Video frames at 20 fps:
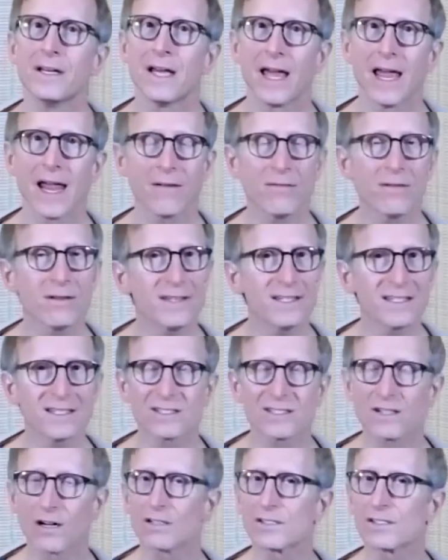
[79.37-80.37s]
everything
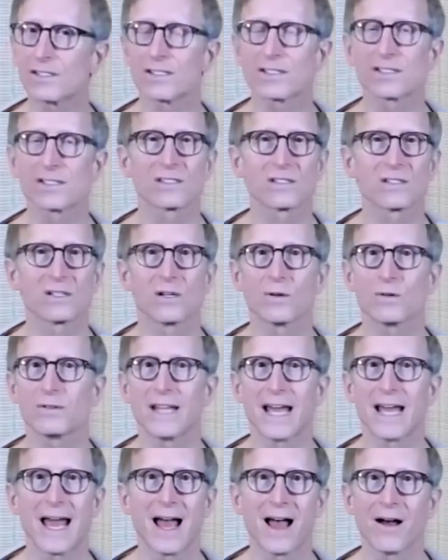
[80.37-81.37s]
starts to slow
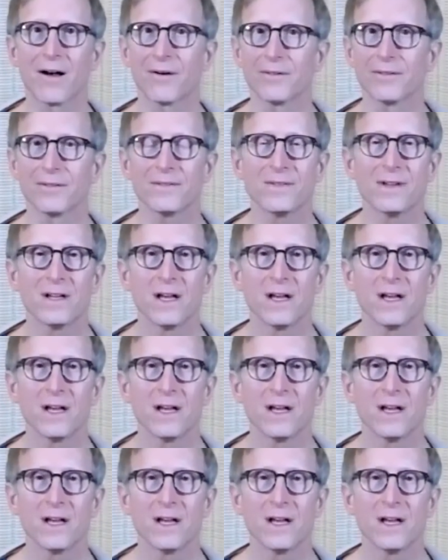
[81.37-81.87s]
down.